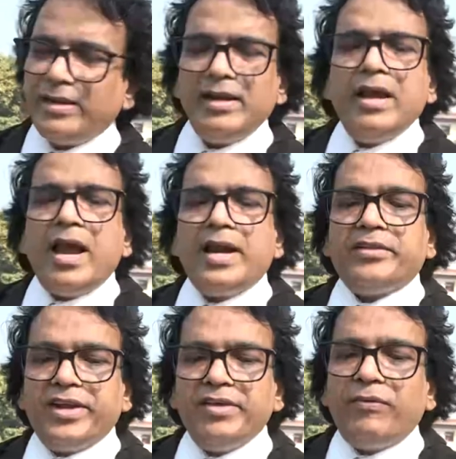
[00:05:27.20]
right?
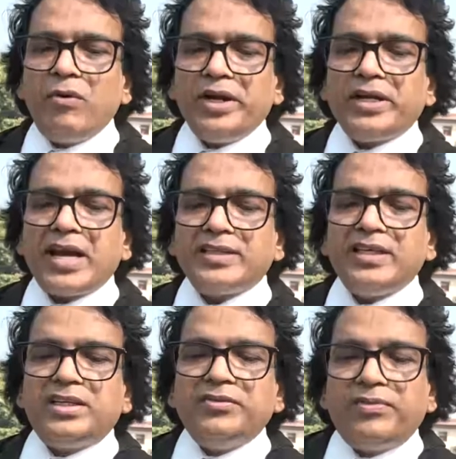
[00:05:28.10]
And therefore,
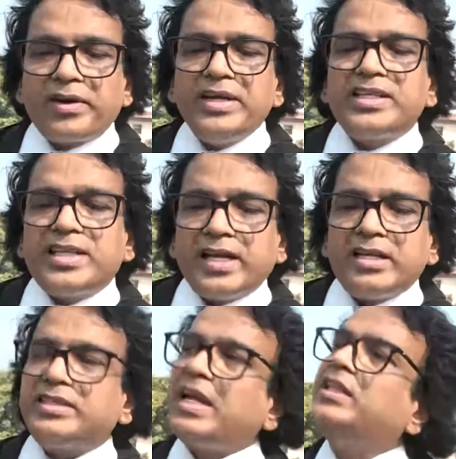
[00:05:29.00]
it has a different
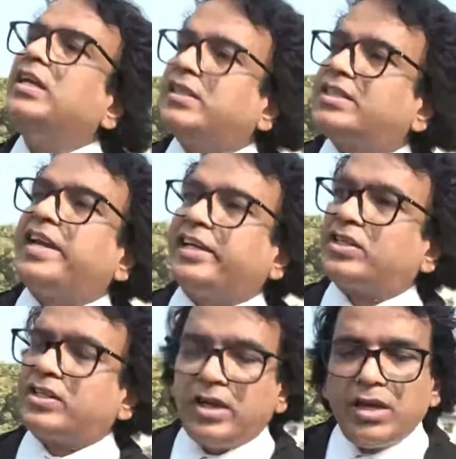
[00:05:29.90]
status than the other
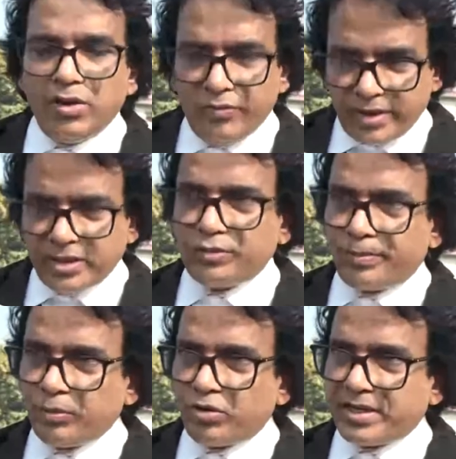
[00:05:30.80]
states. Where
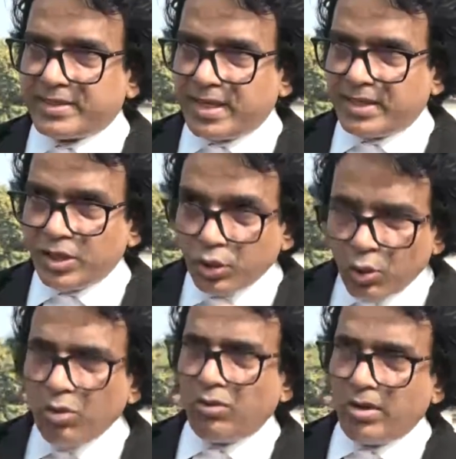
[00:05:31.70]
the Supreme Court has
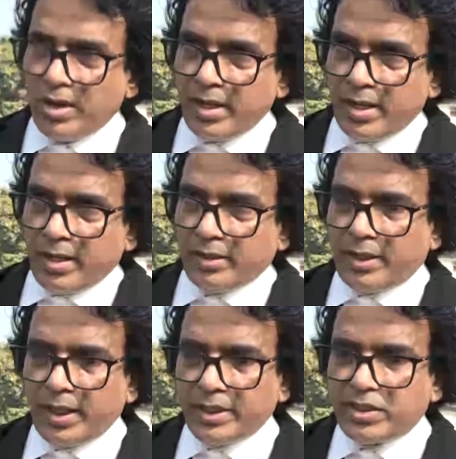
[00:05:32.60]
stated, no,
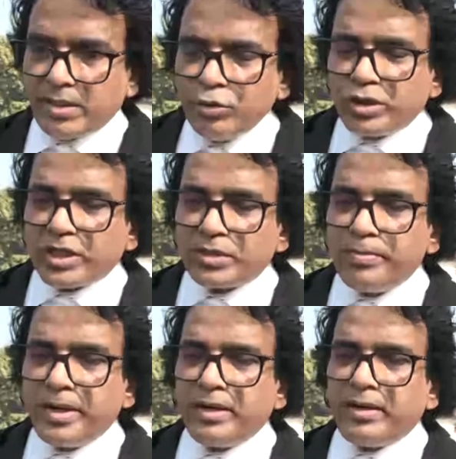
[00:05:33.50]
the Jammu
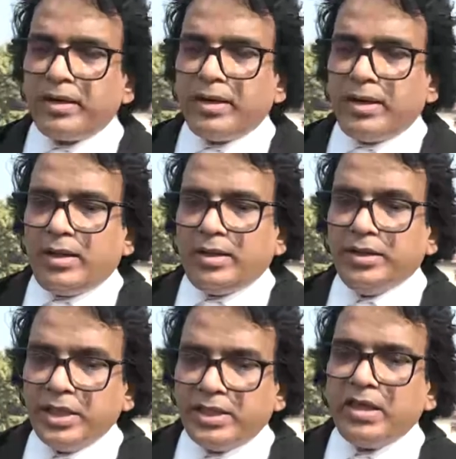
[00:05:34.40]
Kashmir
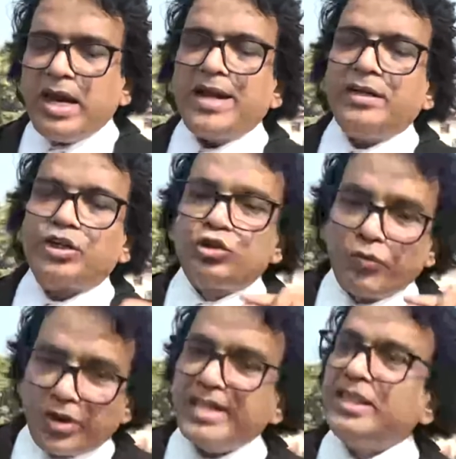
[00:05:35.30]
neither had
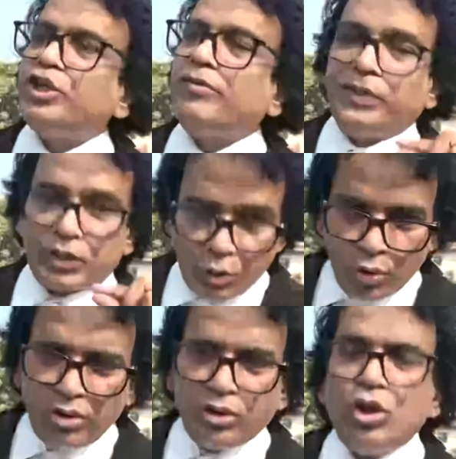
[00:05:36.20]
a sovereignty of
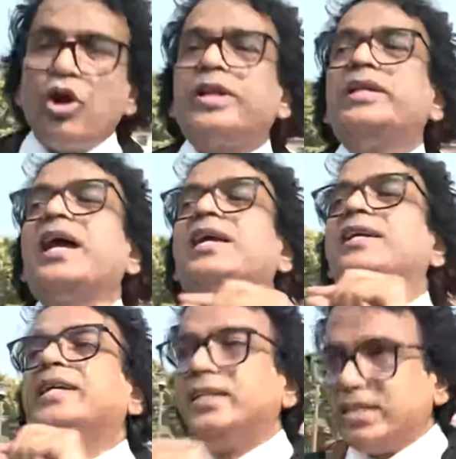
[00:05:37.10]
its own, nor
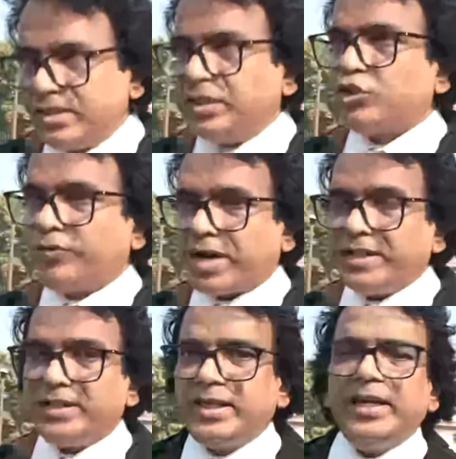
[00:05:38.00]
it had an internal
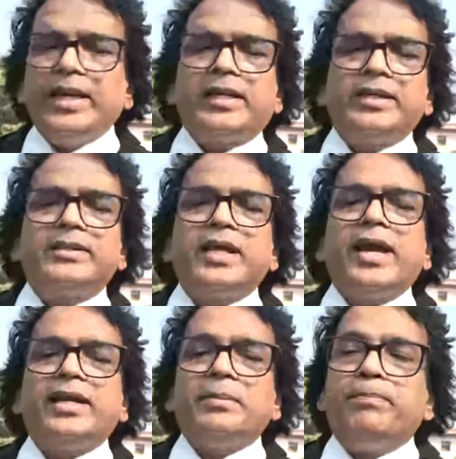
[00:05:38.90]
sovereignty. It
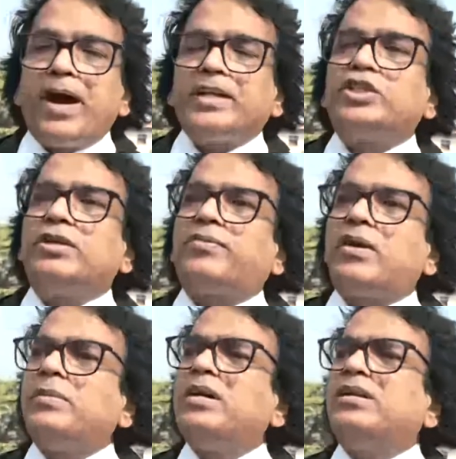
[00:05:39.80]
is a
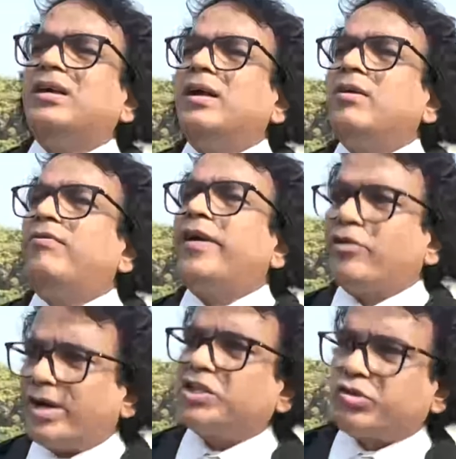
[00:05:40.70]
departure from a
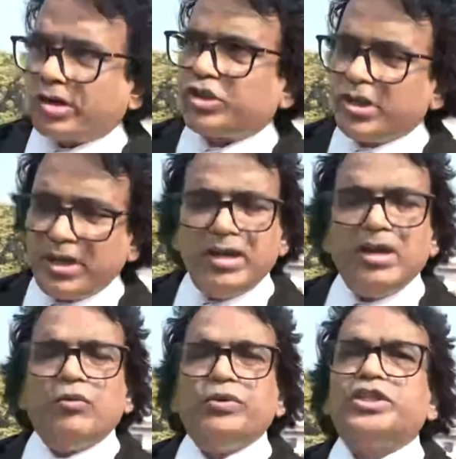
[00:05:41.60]
federal
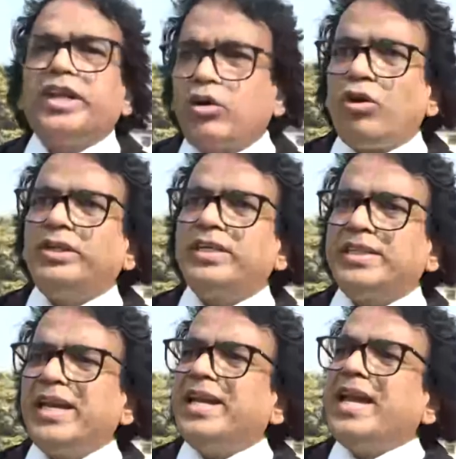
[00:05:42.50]
structure, which they
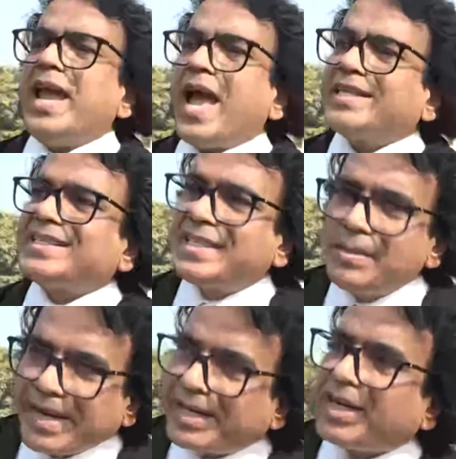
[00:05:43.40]
call it as a
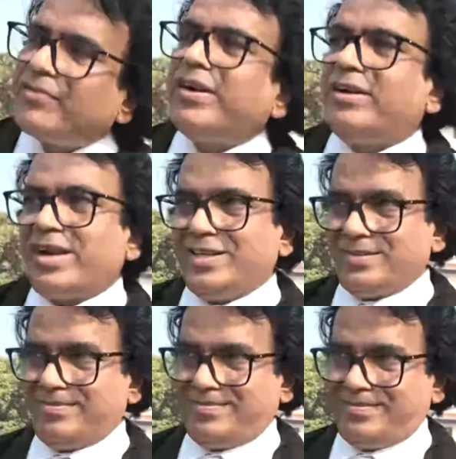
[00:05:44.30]
asymmetric
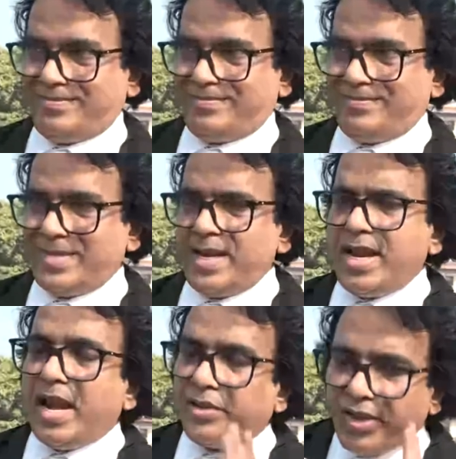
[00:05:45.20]
federalism.
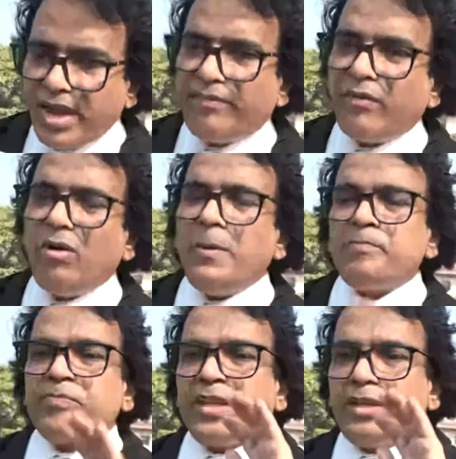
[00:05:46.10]
And
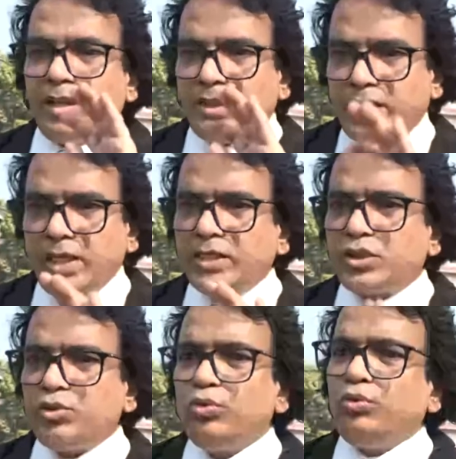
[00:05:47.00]
therefore,
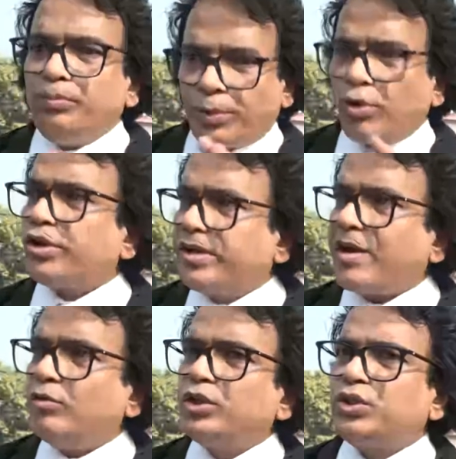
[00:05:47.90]
these two
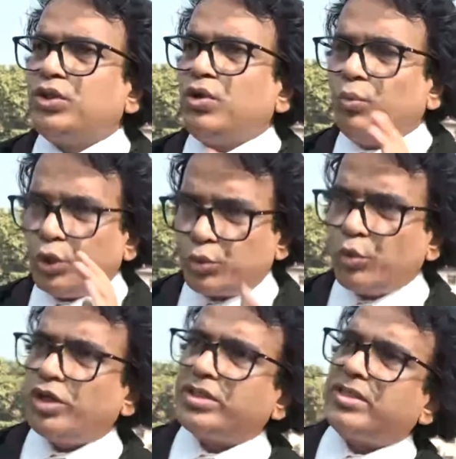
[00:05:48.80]
broad grounds,
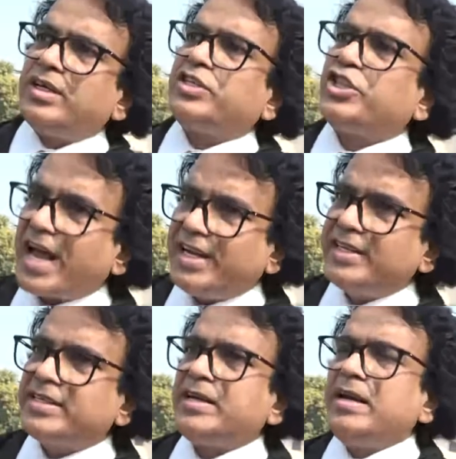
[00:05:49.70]
which was
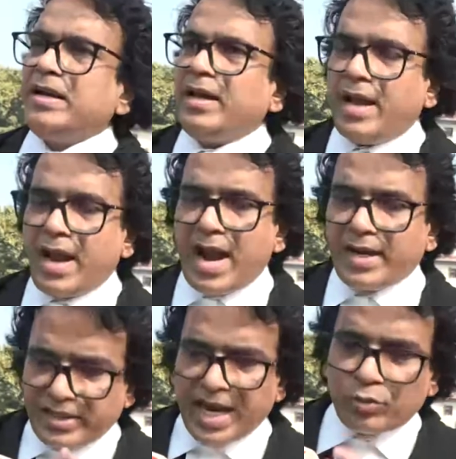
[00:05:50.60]
challenged,
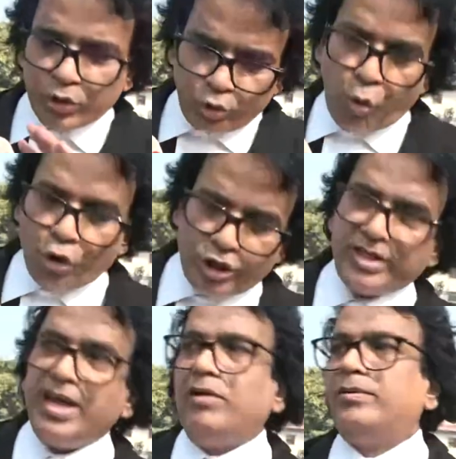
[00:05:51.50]
and that was
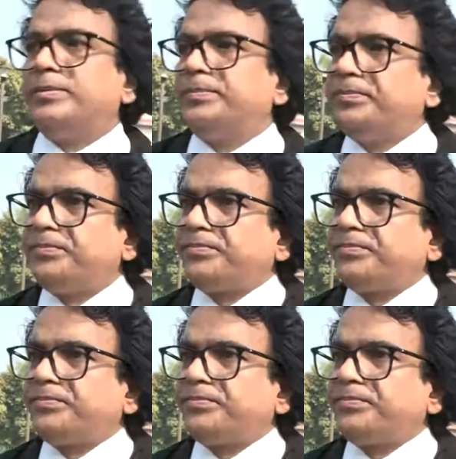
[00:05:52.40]
thwarted now.